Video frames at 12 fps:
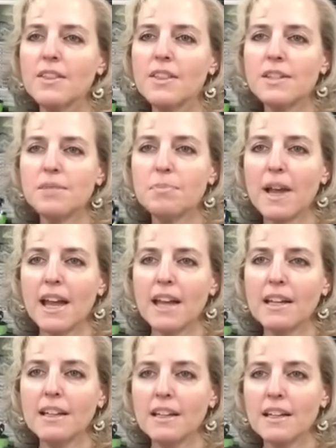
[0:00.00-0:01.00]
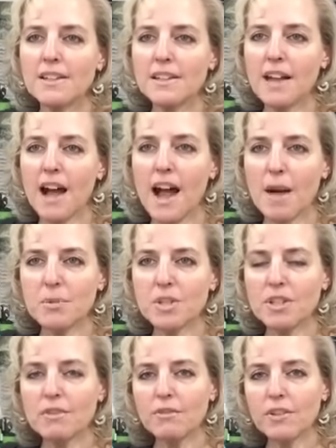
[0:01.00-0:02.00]
This bag is an
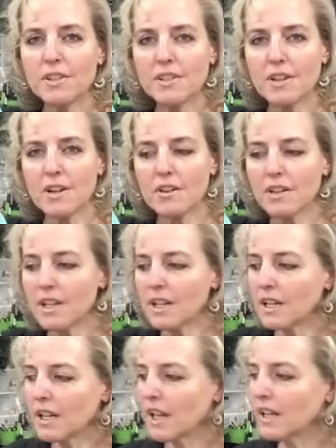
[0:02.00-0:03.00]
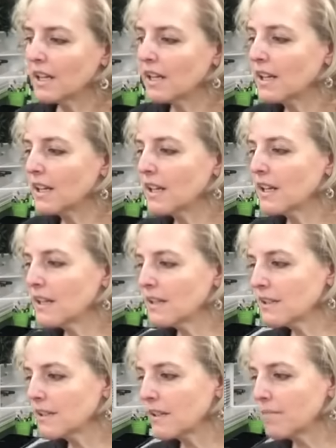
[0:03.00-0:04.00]
option for the starter kit, and it
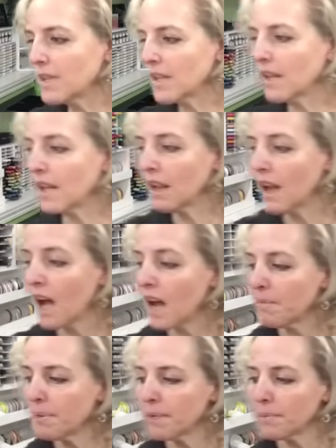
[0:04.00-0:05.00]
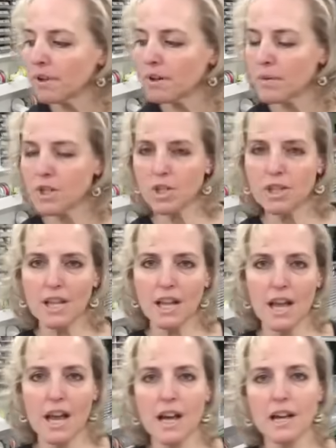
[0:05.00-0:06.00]
is something that a lot of people are wishing they
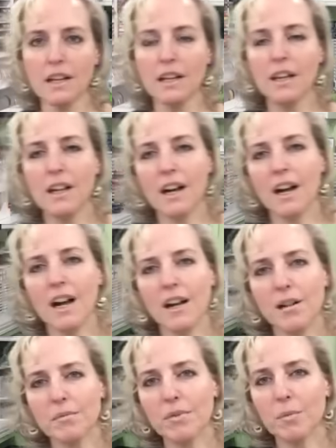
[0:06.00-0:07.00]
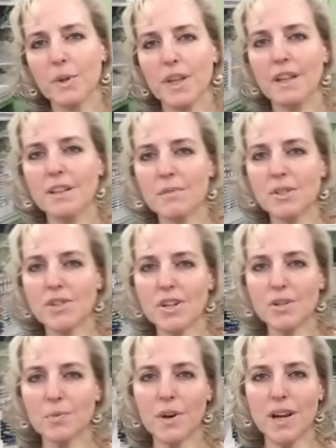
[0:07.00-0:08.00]
had. Um, we
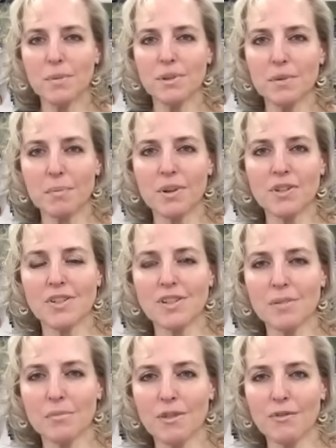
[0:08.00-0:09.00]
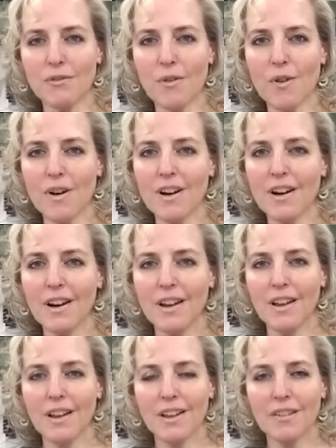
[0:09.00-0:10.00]
demonstrators were able to purchase it before
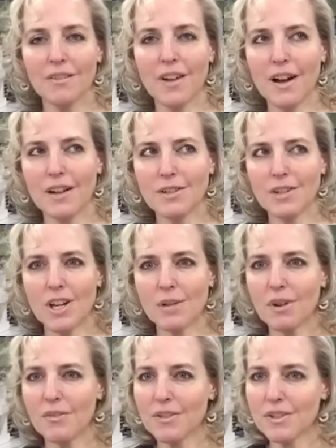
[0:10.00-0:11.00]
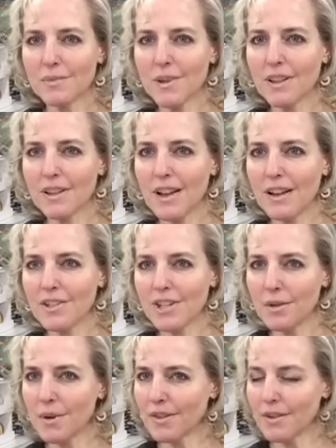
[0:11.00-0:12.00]
uh, January 1st went live, or
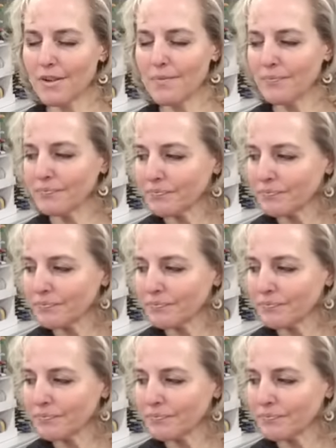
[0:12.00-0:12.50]
January 3rd,